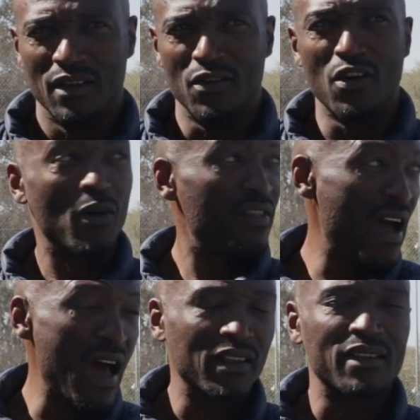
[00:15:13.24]
You know, when
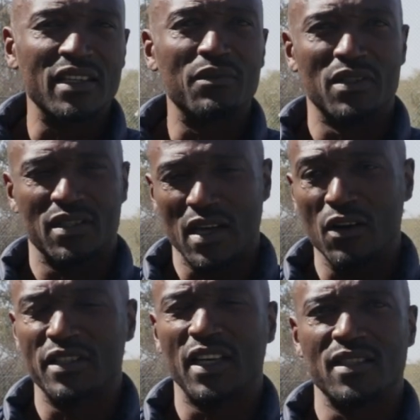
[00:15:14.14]
the other team is
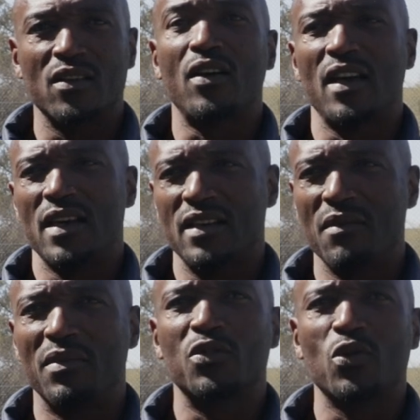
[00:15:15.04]
scouting and say, okay, that
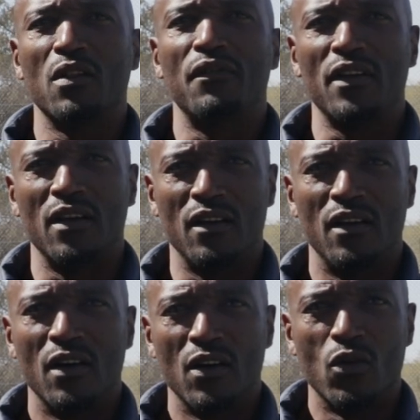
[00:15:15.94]
number 12,
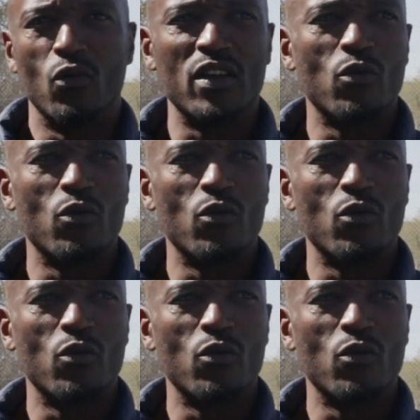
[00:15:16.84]
we